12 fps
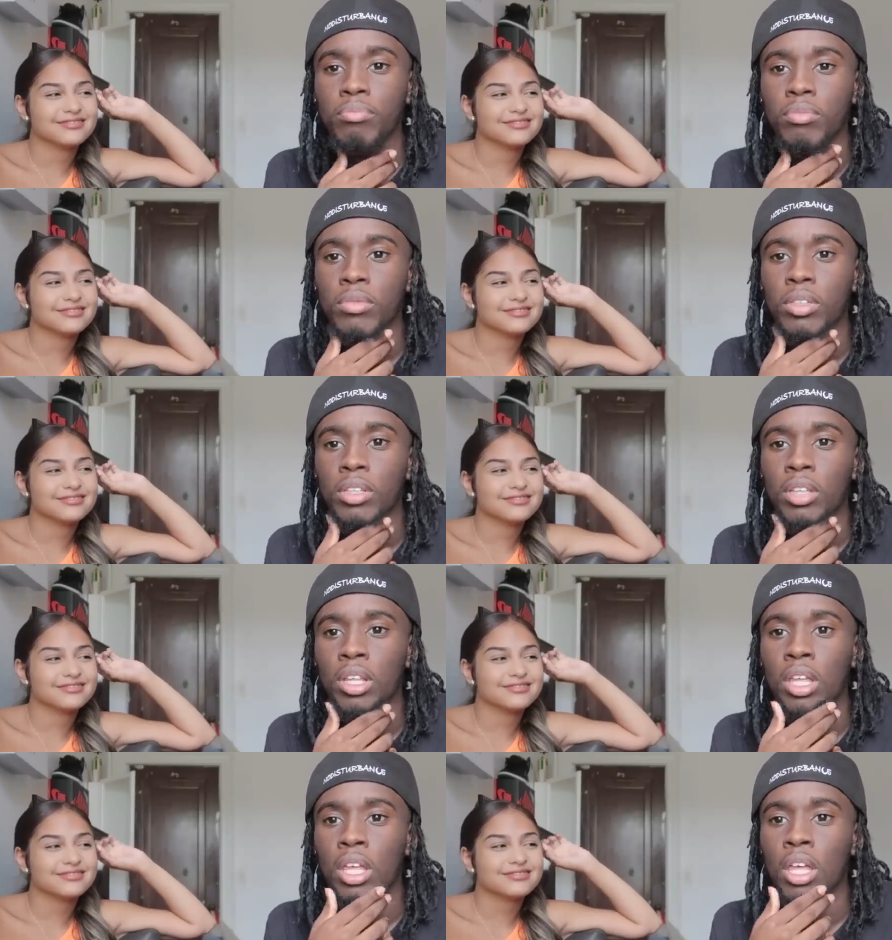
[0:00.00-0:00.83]

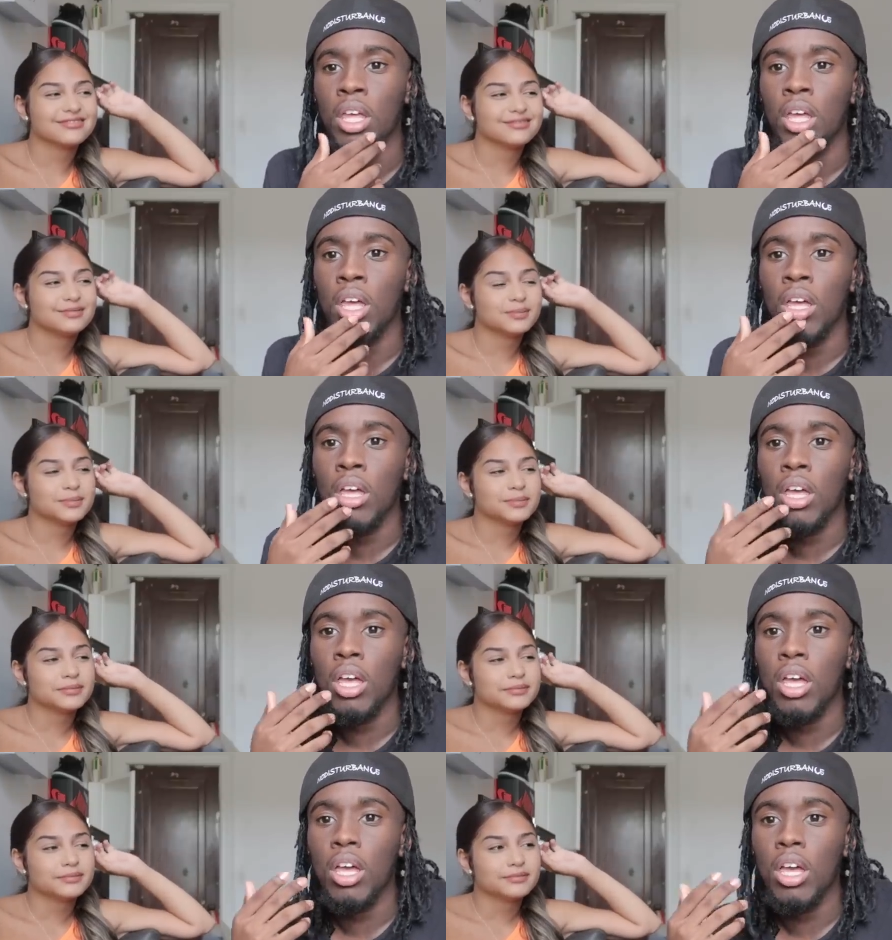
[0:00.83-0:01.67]

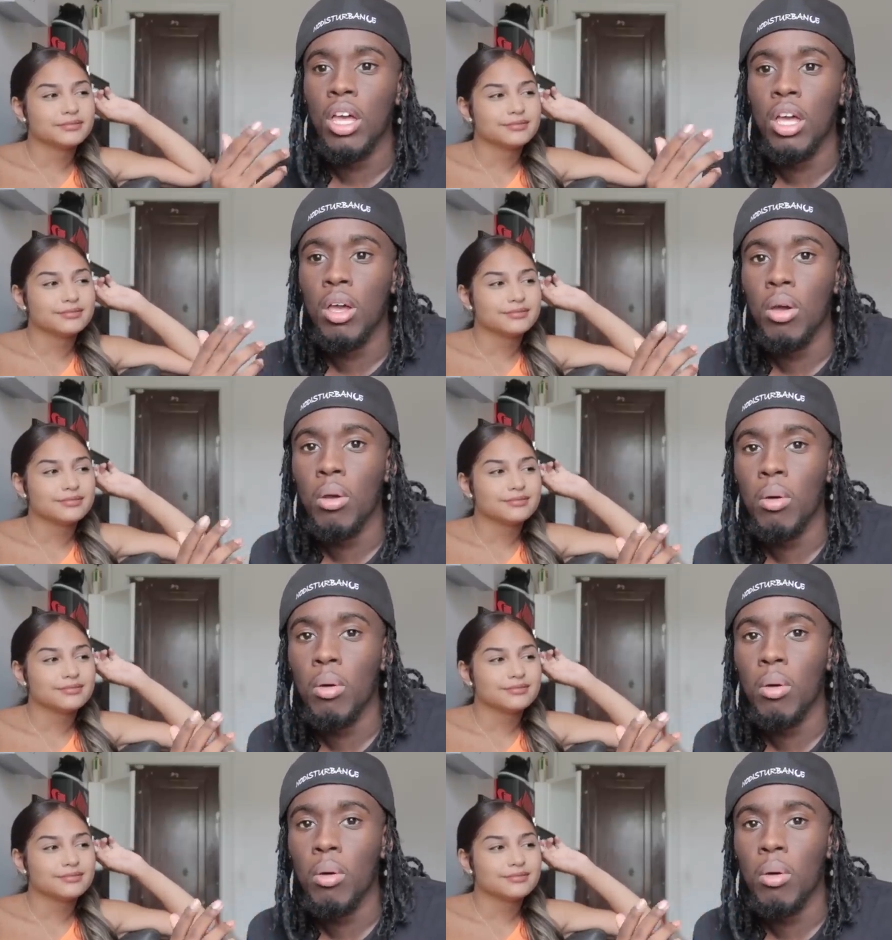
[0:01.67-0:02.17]
(no one is talking)